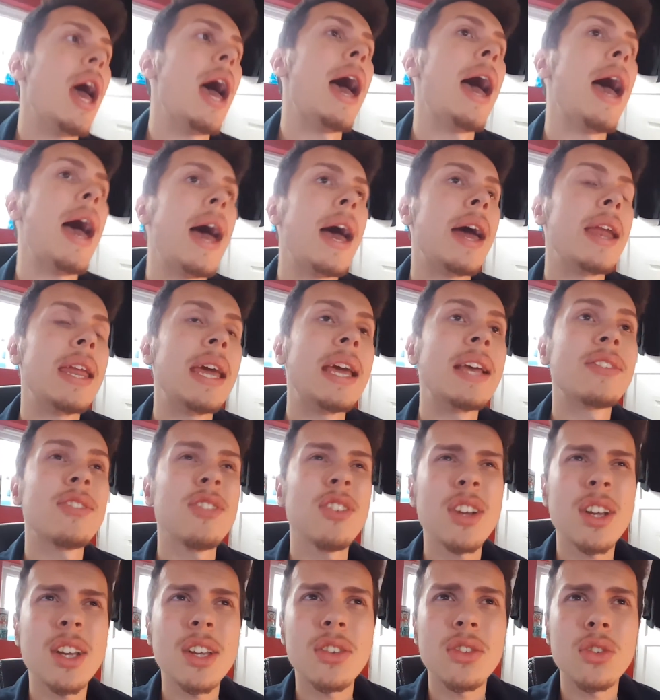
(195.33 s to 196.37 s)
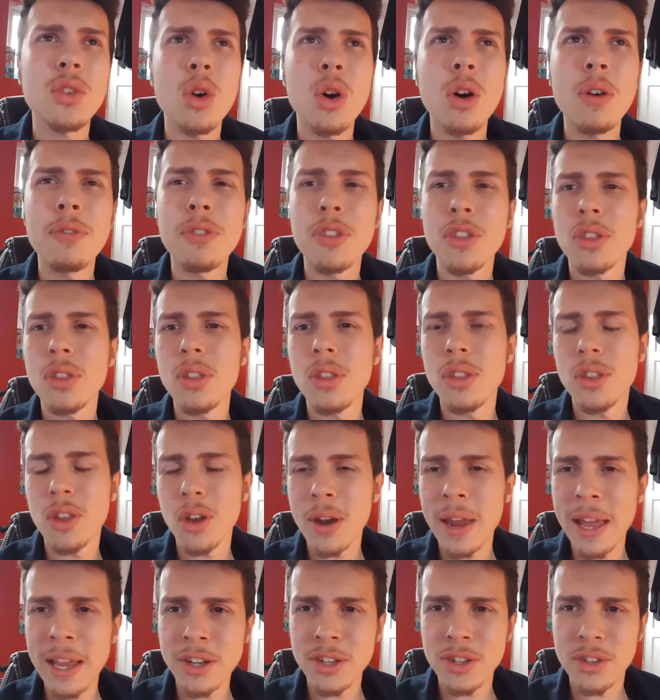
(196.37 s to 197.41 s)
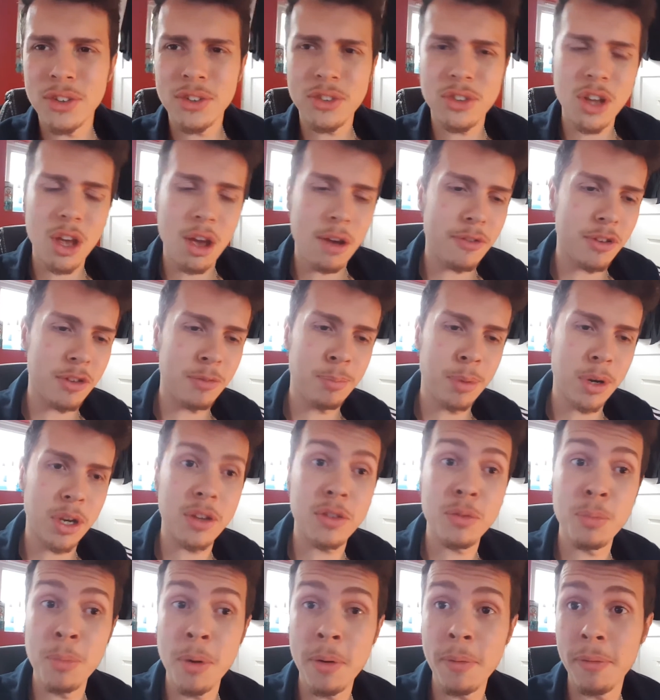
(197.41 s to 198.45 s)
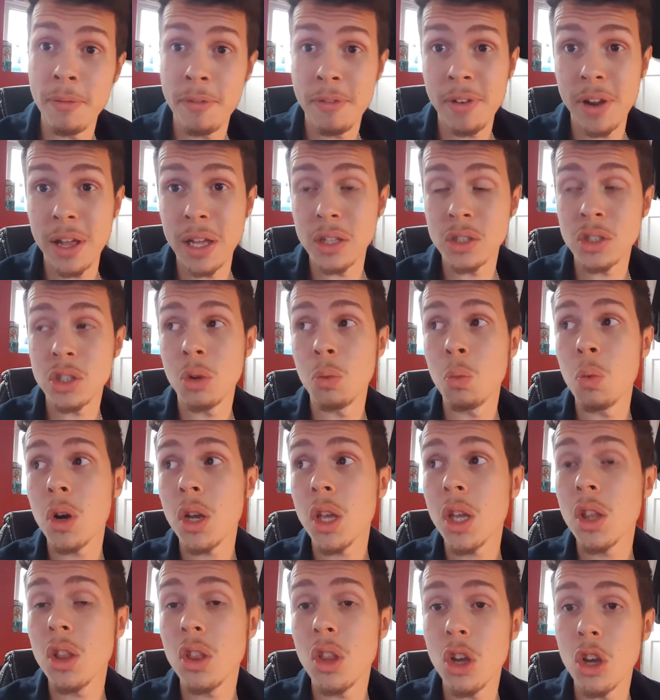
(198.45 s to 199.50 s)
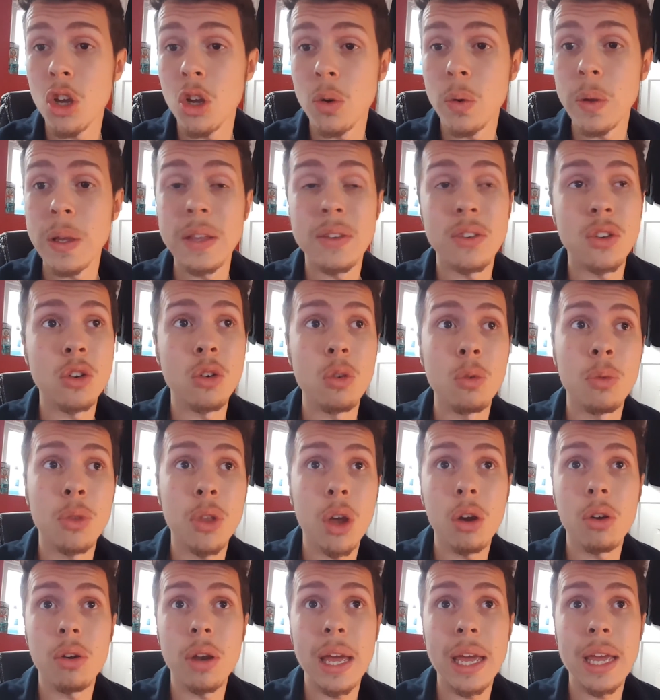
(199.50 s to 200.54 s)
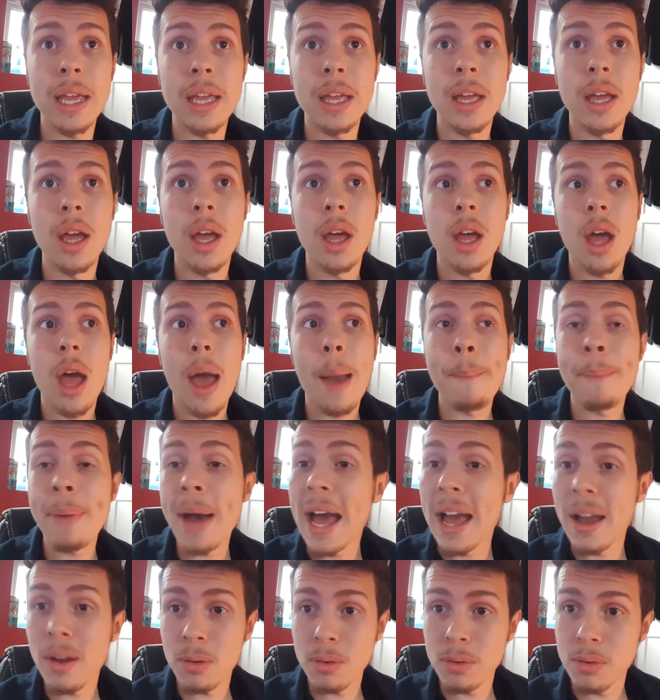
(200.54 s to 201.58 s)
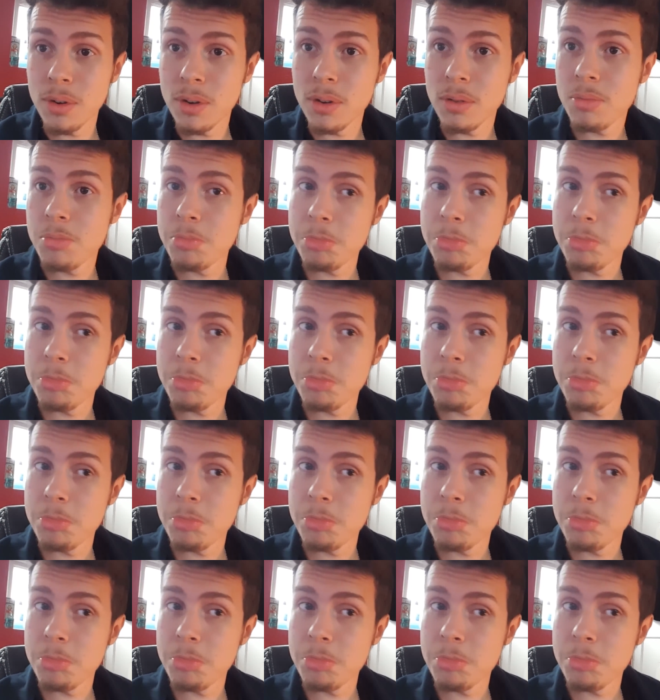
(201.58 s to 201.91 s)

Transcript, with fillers: And it's like a sort of donation service, but it's monthly. So what you do is you'll donate a pound